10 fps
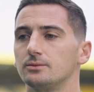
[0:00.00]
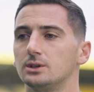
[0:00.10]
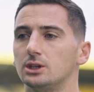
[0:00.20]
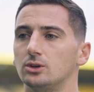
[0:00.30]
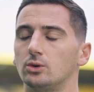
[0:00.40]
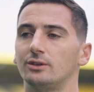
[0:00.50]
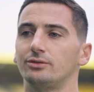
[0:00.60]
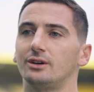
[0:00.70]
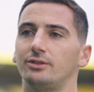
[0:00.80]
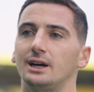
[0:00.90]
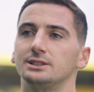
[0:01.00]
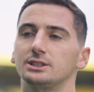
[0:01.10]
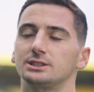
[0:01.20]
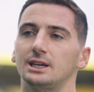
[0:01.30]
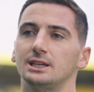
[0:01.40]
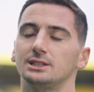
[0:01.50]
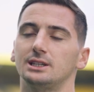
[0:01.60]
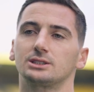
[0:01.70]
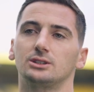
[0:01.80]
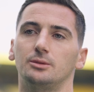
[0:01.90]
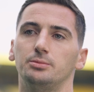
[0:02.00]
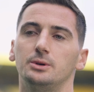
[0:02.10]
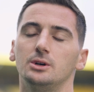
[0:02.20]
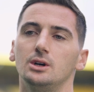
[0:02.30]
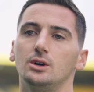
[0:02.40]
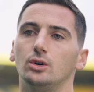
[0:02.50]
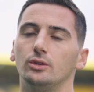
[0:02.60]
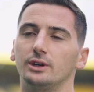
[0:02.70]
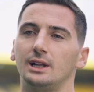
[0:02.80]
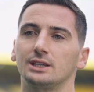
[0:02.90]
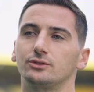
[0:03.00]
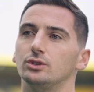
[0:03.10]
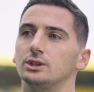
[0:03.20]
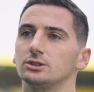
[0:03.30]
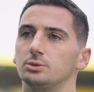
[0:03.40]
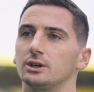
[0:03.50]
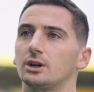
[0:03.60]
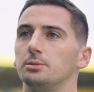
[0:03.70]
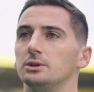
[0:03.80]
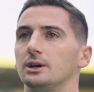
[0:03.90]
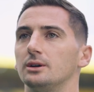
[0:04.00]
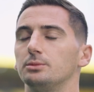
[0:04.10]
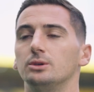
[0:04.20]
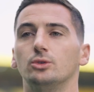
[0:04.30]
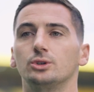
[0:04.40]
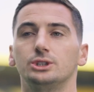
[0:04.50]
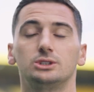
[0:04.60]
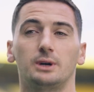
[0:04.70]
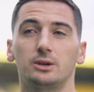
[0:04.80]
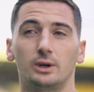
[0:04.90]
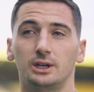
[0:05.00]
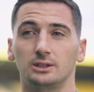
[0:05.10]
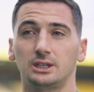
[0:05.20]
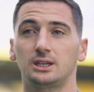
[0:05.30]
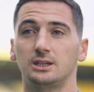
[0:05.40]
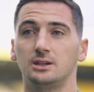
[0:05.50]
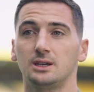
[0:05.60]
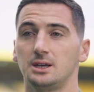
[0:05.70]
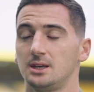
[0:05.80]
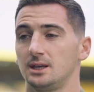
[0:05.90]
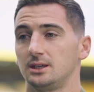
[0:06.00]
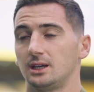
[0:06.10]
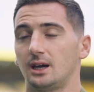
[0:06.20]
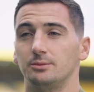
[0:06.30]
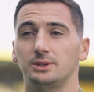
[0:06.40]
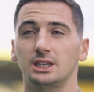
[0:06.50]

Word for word: you know, I've, I've had success at this club over the last few years with a couple of promotions by winning the league, and I'm